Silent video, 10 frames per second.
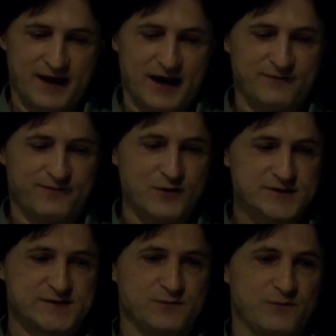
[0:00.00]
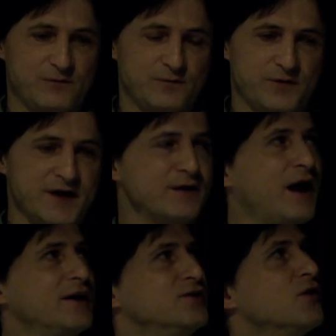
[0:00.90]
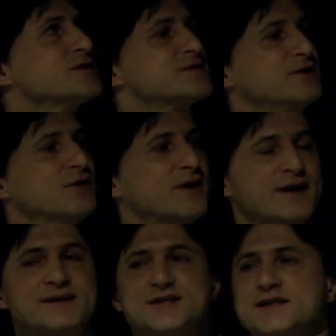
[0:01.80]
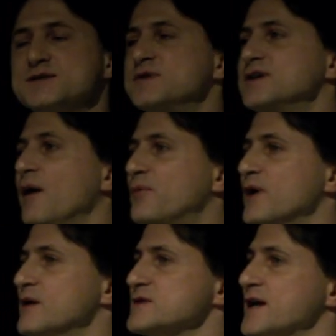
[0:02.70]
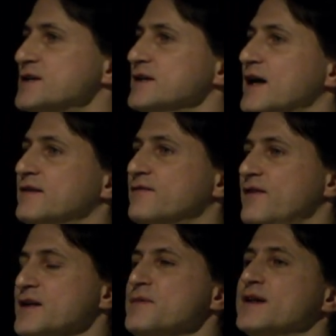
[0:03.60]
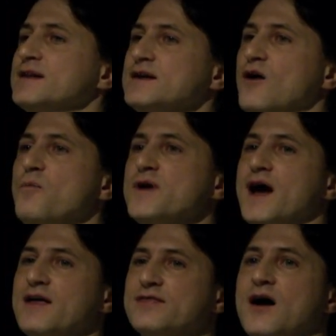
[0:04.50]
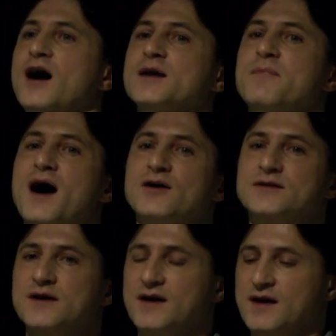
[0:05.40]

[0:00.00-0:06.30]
And first thing I noticed when looking at ChatGPT operator was actually that fundamentally OpenAI thought about